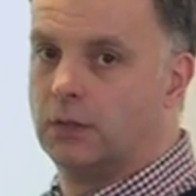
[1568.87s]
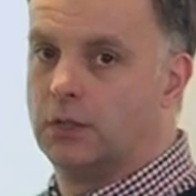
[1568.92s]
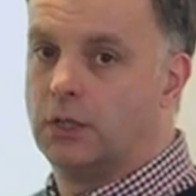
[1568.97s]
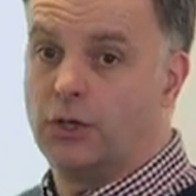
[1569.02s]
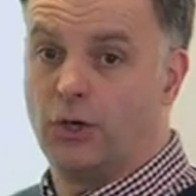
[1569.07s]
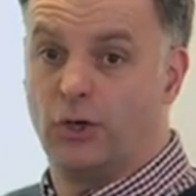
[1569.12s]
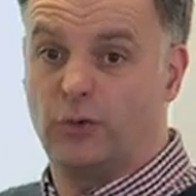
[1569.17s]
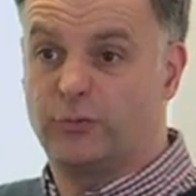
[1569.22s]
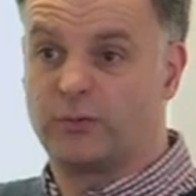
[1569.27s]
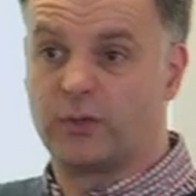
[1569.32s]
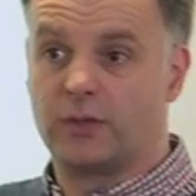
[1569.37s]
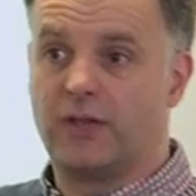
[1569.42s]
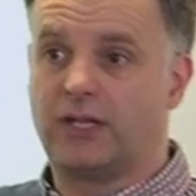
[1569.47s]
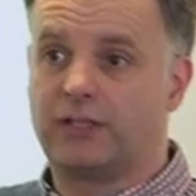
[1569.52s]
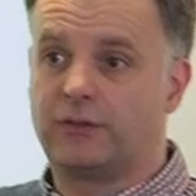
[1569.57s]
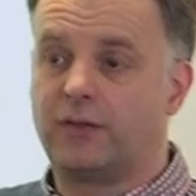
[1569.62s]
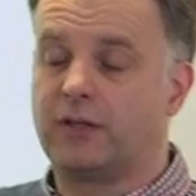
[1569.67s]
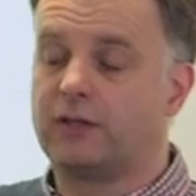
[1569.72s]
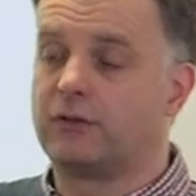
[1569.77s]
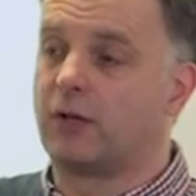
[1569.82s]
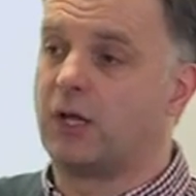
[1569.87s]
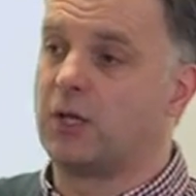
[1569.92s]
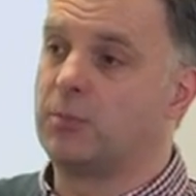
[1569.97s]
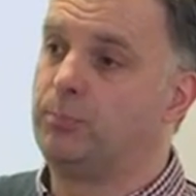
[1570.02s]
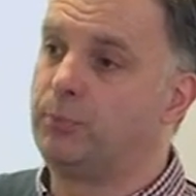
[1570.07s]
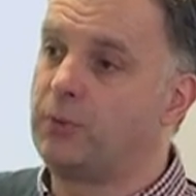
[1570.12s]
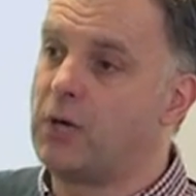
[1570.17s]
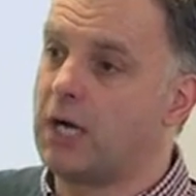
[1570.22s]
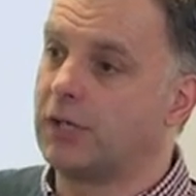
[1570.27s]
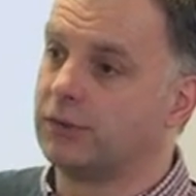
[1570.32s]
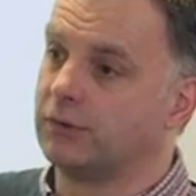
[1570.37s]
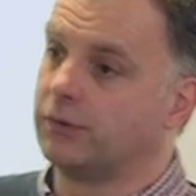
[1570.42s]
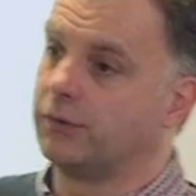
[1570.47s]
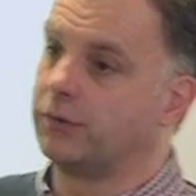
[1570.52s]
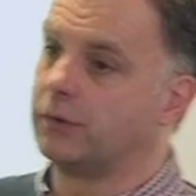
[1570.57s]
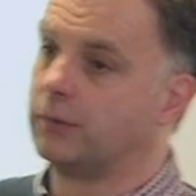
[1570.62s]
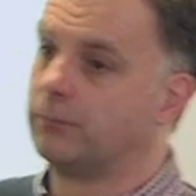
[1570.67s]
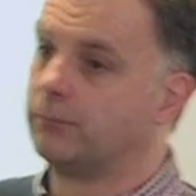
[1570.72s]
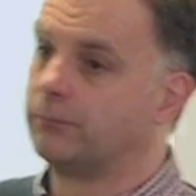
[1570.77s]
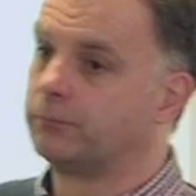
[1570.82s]
And often that's things like brand.
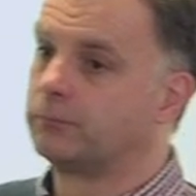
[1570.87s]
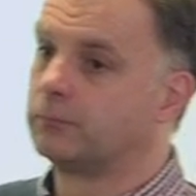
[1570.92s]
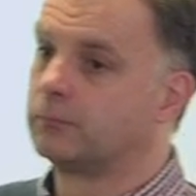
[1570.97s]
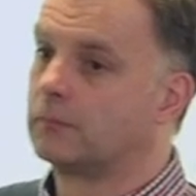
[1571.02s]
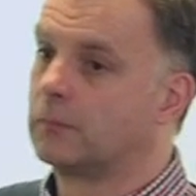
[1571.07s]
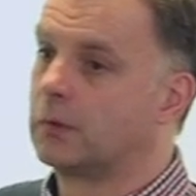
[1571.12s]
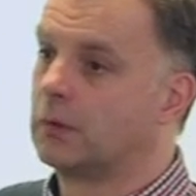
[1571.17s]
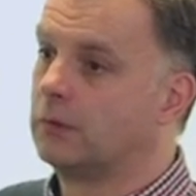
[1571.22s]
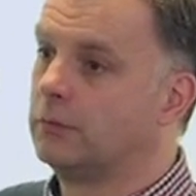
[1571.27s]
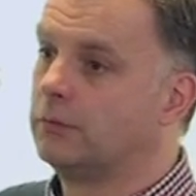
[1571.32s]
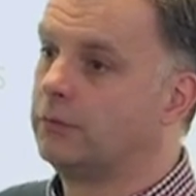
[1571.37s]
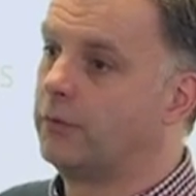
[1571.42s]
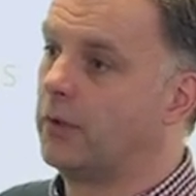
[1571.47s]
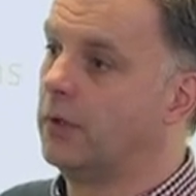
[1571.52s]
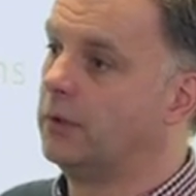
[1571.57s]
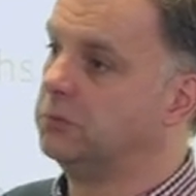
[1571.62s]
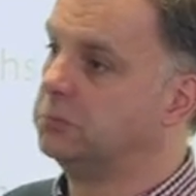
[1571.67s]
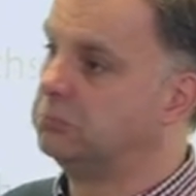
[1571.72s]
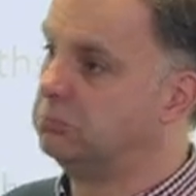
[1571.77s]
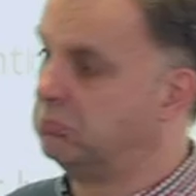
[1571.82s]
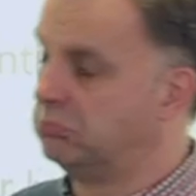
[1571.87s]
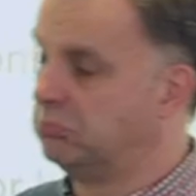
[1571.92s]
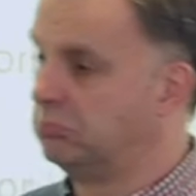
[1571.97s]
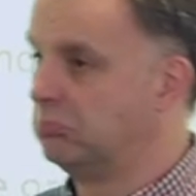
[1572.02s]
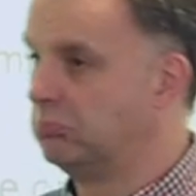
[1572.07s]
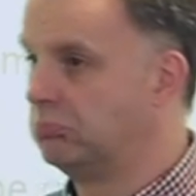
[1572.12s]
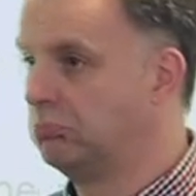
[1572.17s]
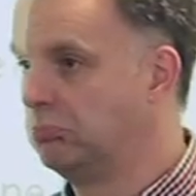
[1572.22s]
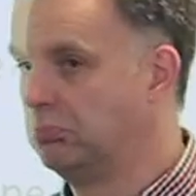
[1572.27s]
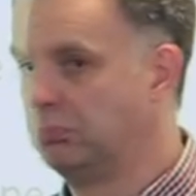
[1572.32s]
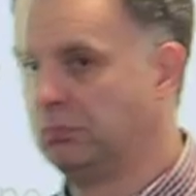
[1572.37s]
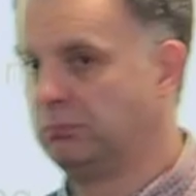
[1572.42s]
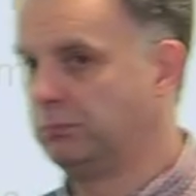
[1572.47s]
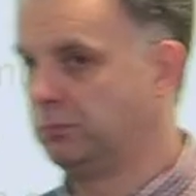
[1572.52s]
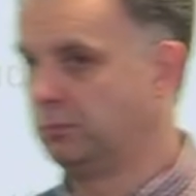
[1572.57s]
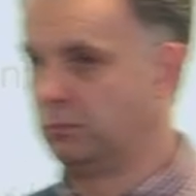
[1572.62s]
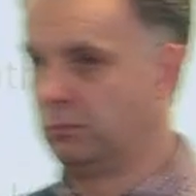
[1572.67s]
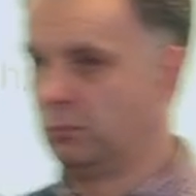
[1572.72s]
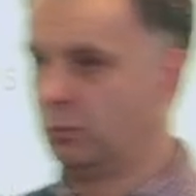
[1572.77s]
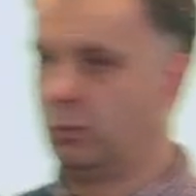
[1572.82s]
So
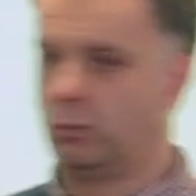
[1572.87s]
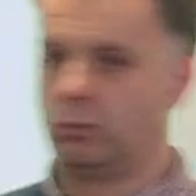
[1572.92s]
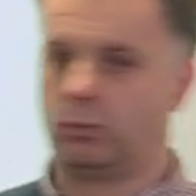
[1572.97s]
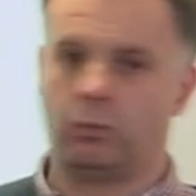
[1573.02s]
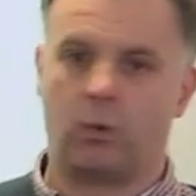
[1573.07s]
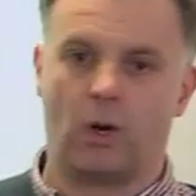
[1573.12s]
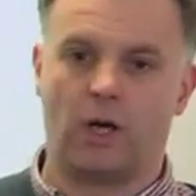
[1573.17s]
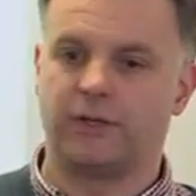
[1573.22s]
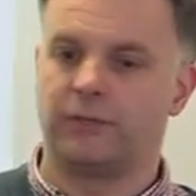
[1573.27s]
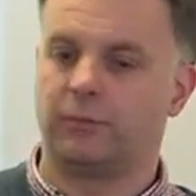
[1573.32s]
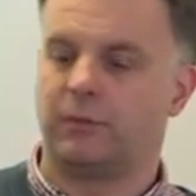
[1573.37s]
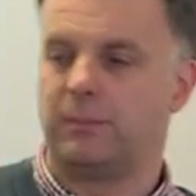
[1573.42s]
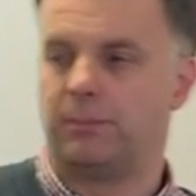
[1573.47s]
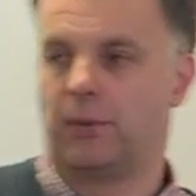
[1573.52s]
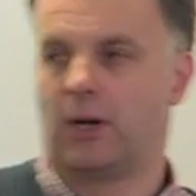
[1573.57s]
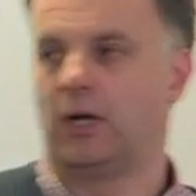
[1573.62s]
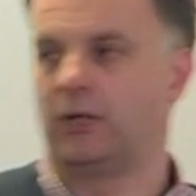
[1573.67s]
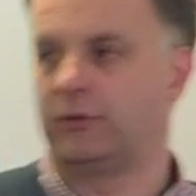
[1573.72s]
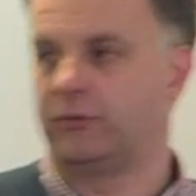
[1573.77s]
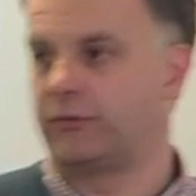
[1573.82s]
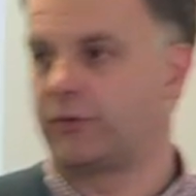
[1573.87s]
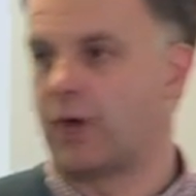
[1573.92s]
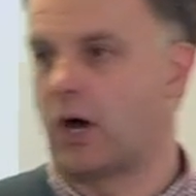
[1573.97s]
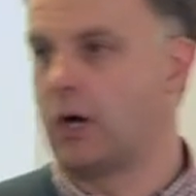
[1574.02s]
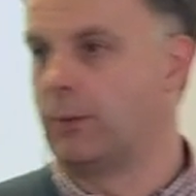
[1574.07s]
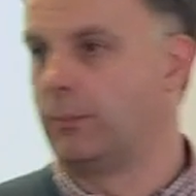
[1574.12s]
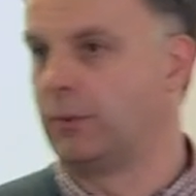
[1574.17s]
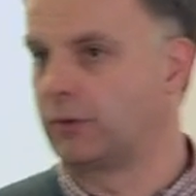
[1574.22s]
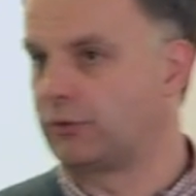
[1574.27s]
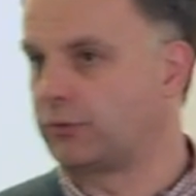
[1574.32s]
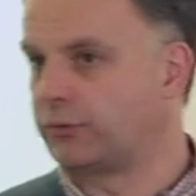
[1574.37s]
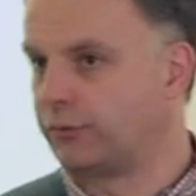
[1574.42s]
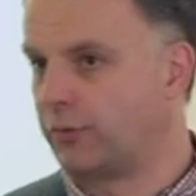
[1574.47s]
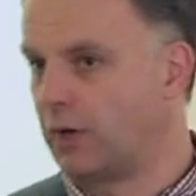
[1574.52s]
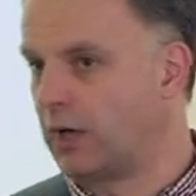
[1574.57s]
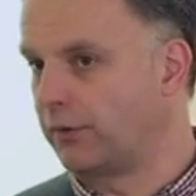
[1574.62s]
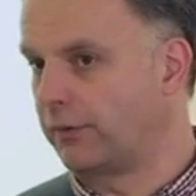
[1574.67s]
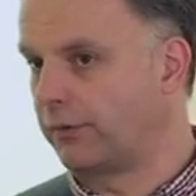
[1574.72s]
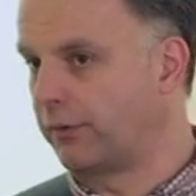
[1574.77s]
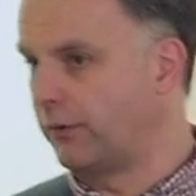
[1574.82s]
why do we buy a Starbucks
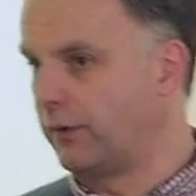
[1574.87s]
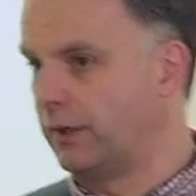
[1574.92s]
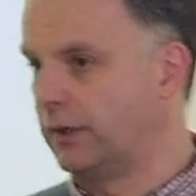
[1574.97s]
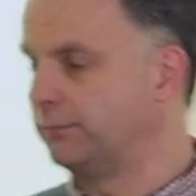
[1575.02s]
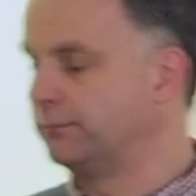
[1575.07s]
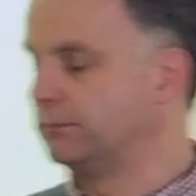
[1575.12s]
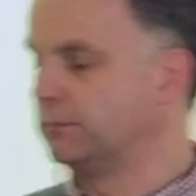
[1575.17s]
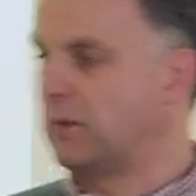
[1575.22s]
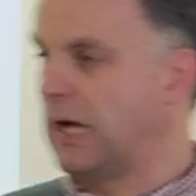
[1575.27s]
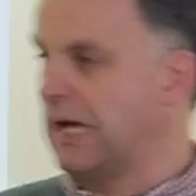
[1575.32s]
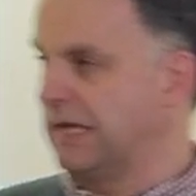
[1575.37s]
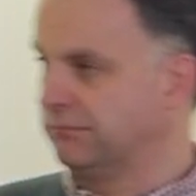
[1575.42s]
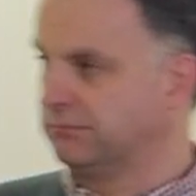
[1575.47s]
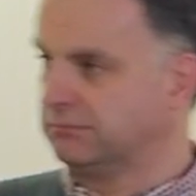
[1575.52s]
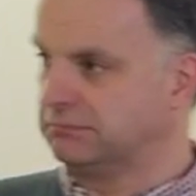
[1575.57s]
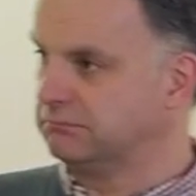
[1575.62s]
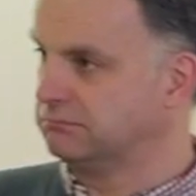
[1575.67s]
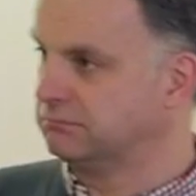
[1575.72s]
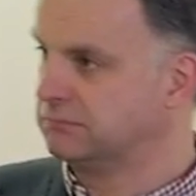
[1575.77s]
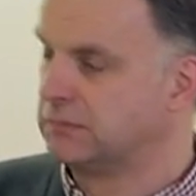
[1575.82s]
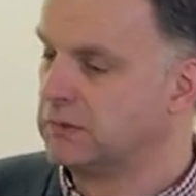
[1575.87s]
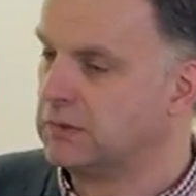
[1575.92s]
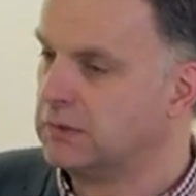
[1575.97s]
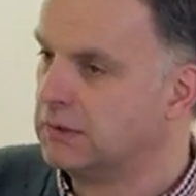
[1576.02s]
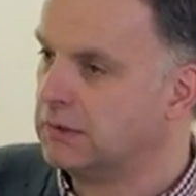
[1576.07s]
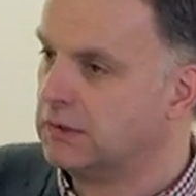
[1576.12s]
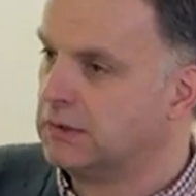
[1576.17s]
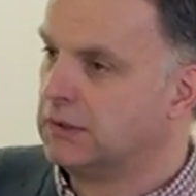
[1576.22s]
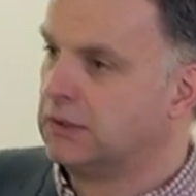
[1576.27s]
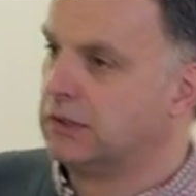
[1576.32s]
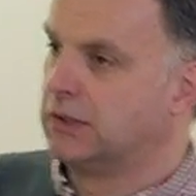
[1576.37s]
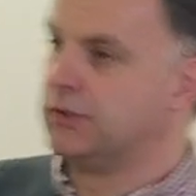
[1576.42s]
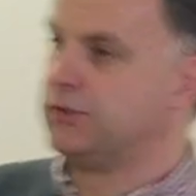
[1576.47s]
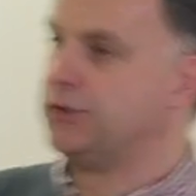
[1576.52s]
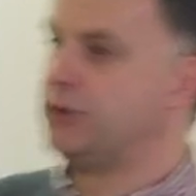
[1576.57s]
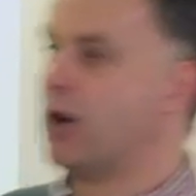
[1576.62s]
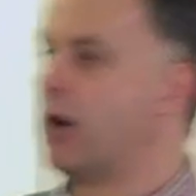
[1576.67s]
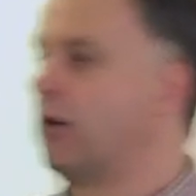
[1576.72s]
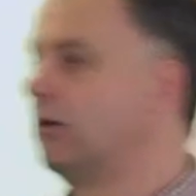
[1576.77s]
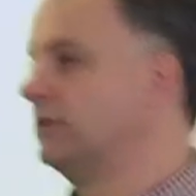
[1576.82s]
rather than a
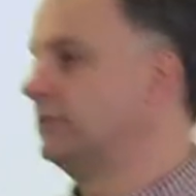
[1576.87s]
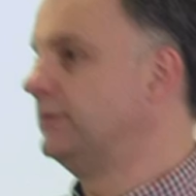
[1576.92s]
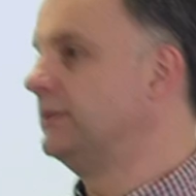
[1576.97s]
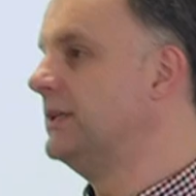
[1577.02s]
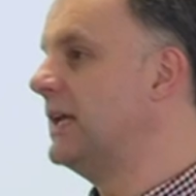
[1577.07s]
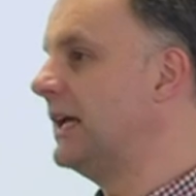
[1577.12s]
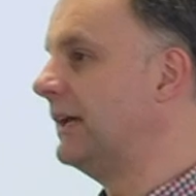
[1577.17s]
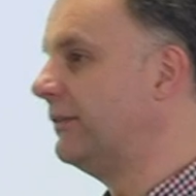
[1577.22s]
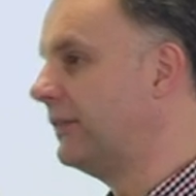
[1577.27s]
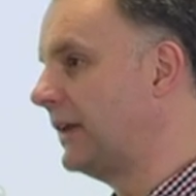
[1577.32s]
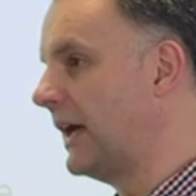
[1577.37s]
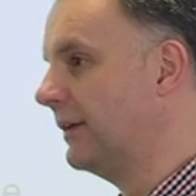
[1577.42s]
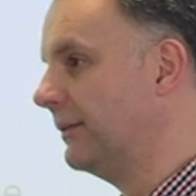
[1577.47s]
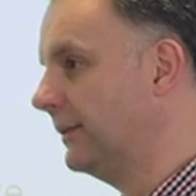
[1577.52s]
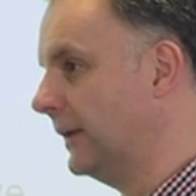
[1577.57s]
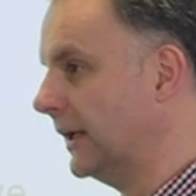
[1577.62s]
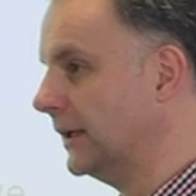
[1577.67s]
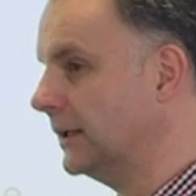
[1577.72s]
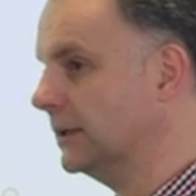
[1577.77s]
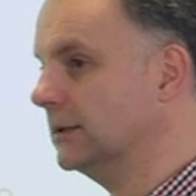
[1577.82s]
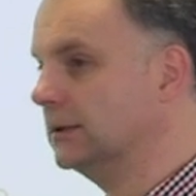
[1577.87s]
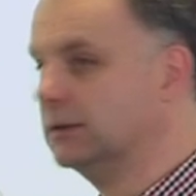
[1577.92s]
jar of Nescafe?